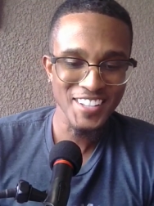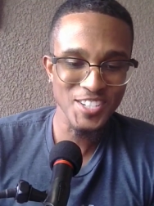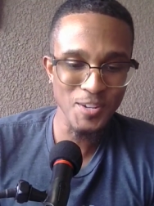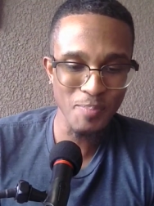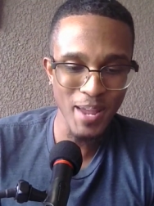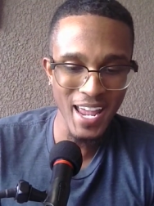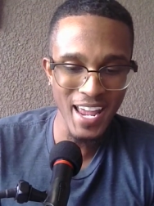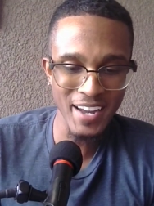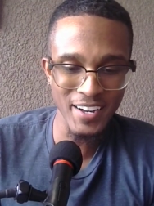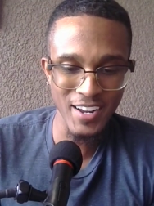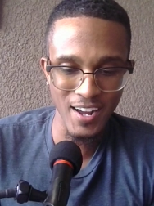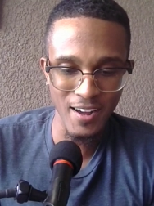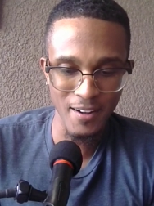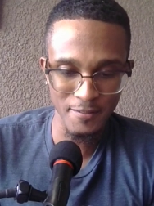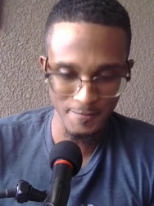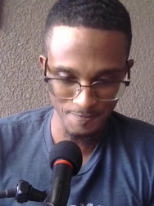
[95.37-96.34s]
Japan
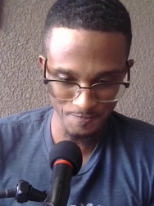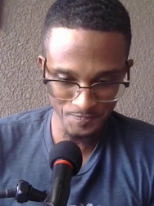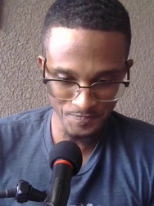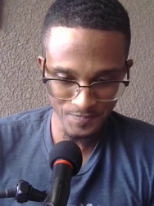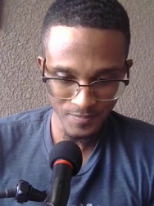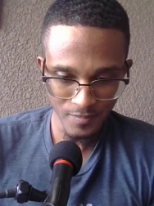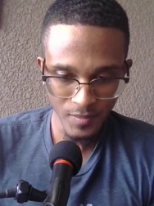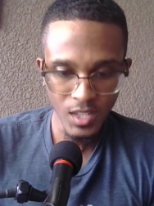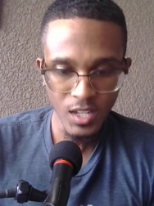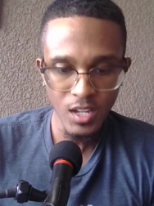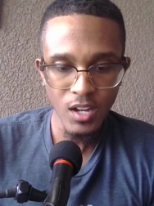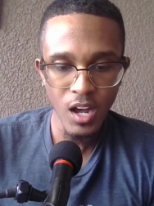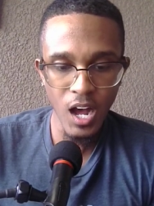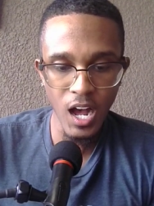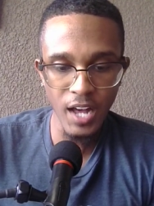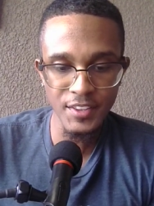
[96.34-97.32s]
Gov.
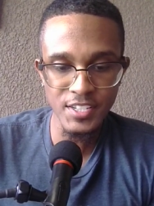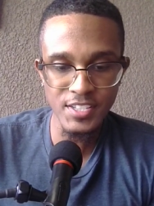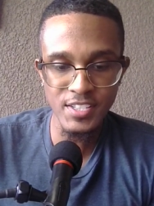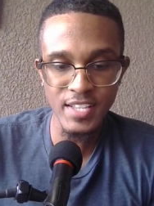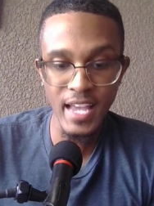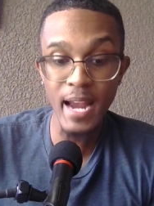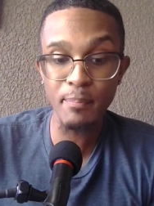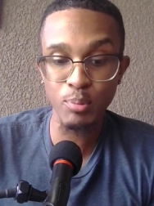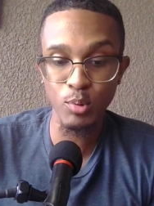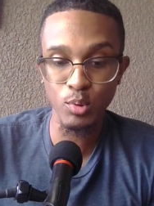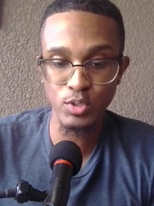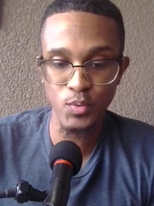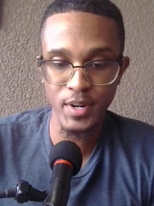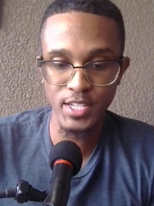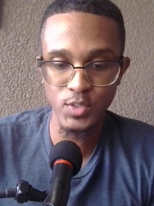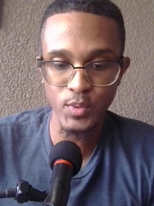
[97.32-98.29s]
Uh, this is April
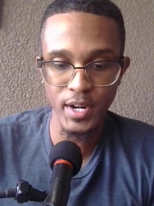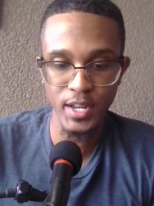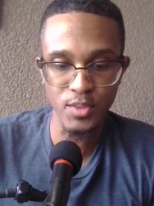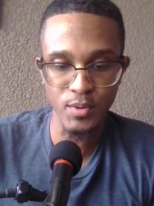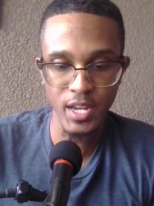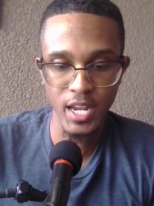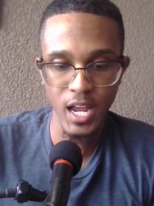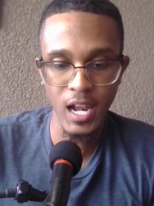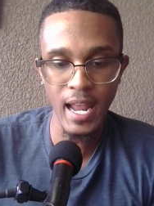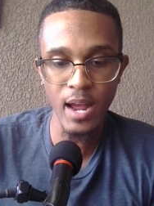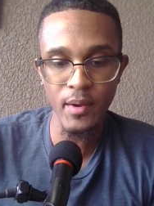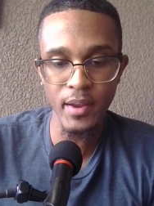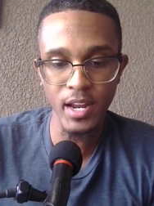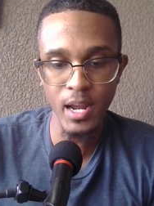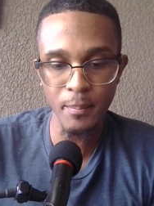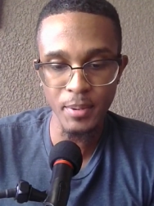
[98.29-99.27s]
2023,
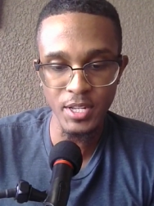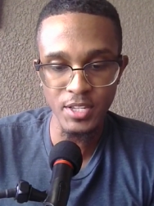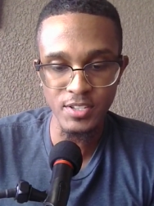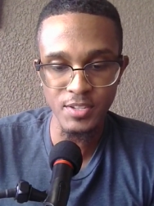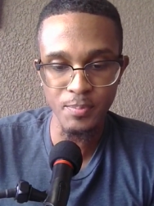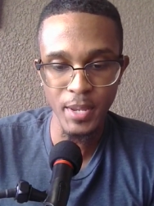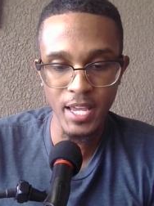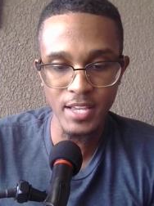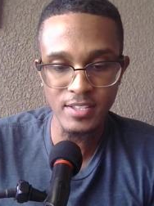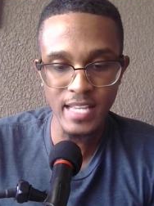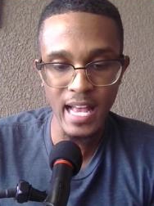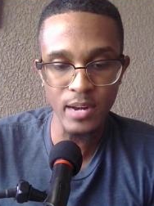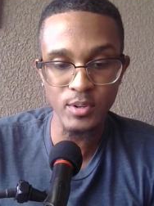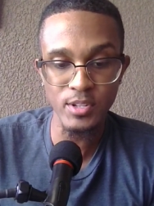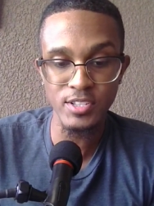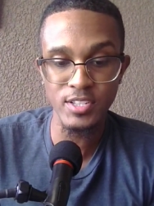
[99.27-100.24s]
allowing companies to pay
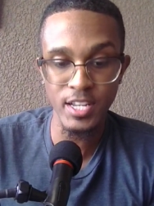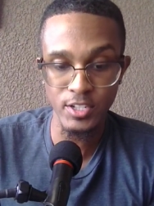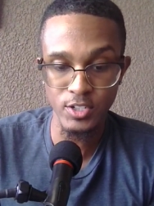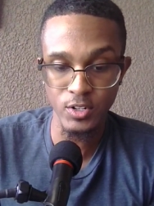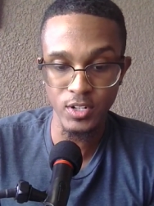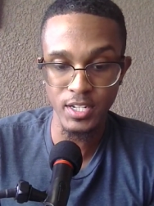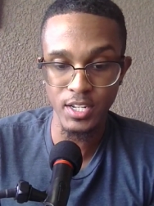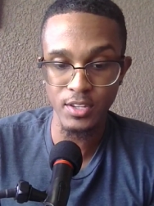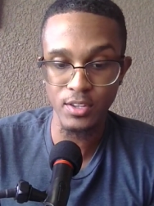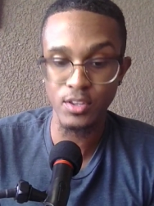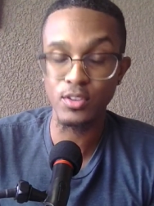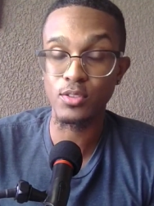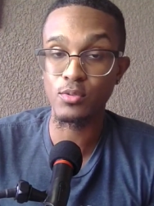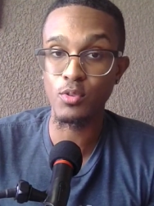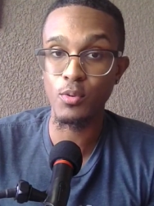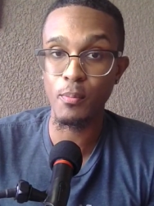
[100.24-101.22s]
salaries digitally
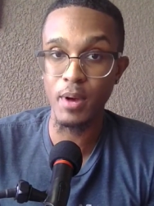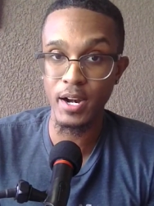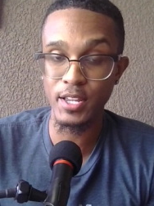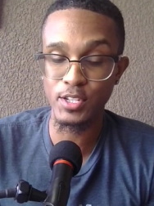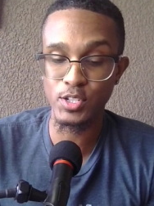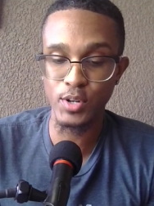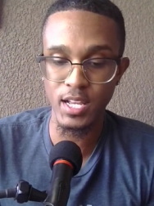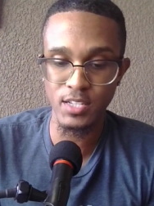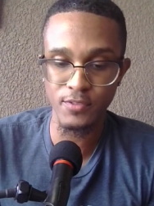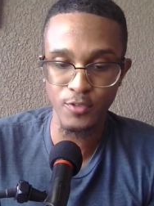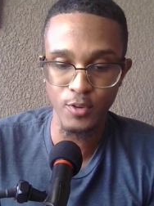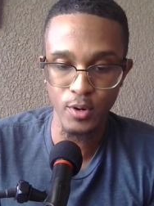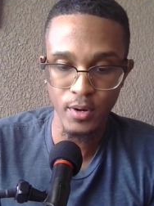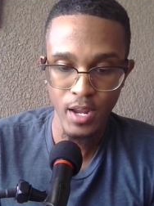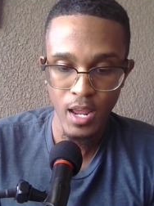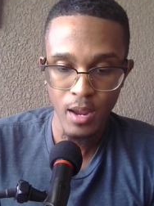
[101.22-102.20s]
through money
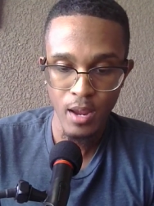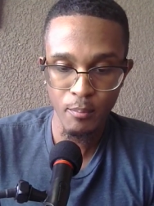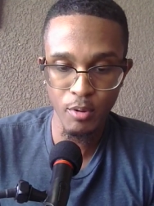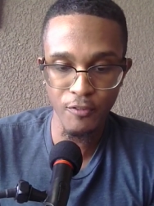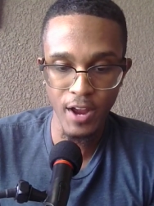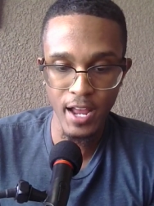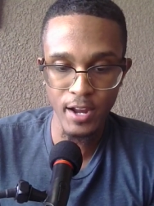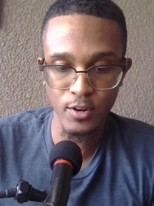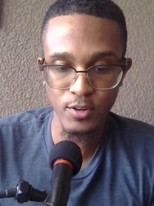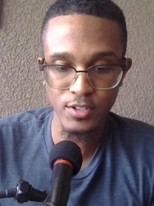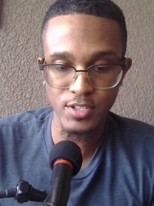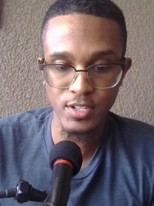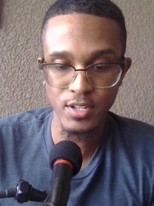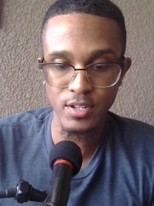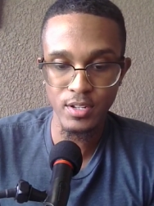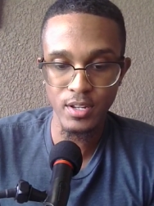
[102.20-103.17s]
transfer
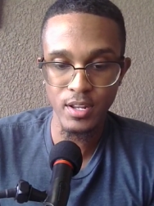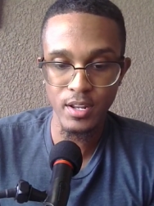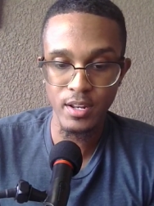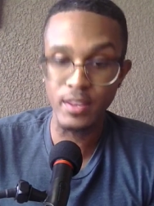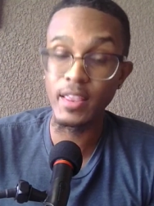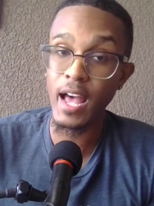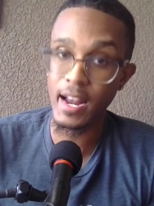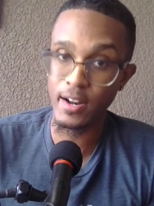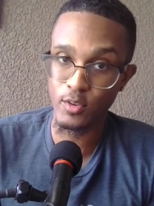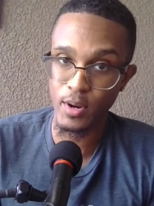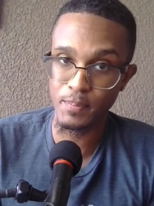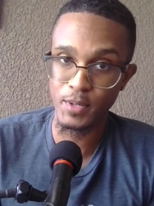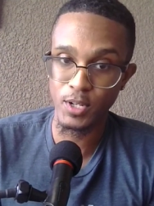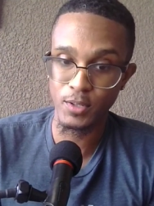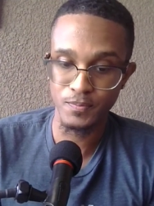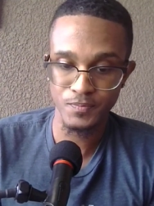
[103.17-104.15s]
providers, not
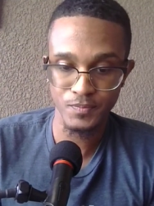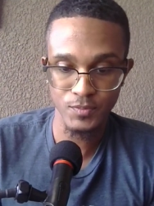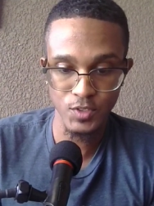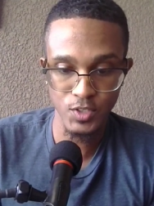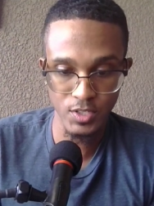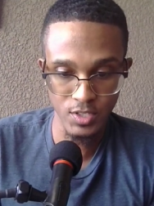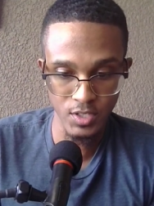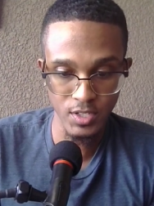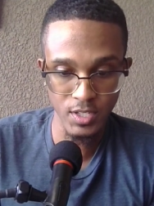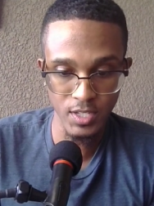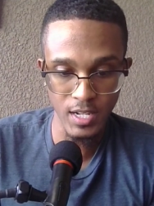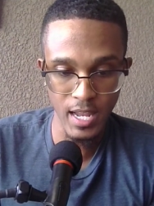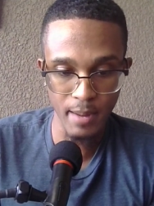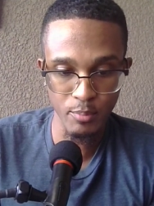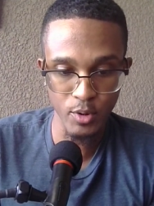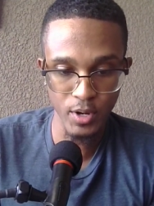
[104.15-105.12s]
crypto, just to
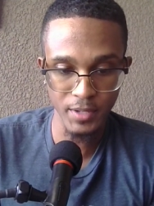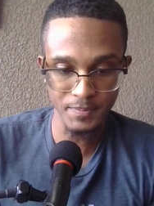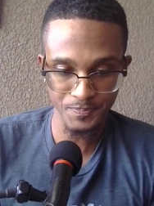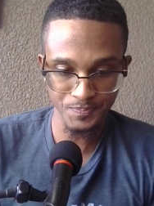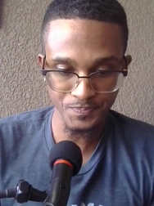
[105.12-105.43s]
elaborate.